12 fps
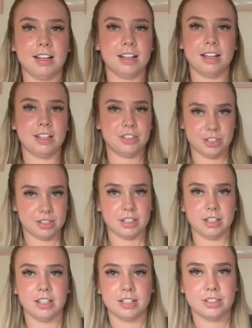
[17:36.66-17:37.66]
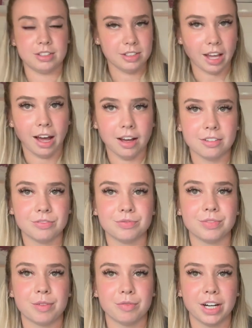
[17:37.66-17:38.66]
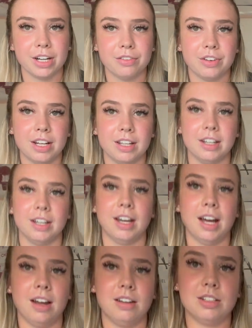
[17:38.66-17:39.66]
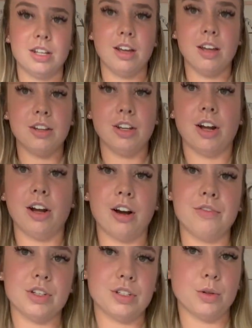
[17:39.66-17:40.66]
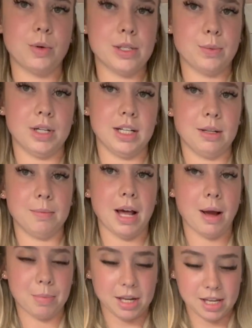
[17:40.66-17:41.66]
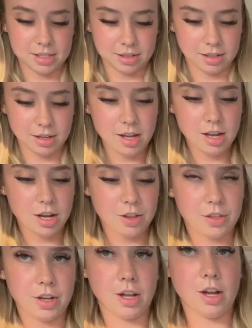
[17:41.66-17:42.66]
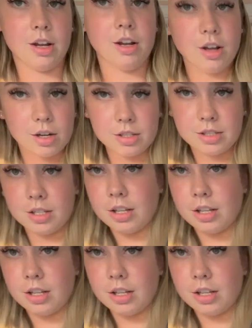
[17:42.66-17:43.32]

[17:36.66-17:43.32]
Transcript: It's just, a, it's yeah, I'm really feeling it. And, you know, I've just always wanted a black blazer that looks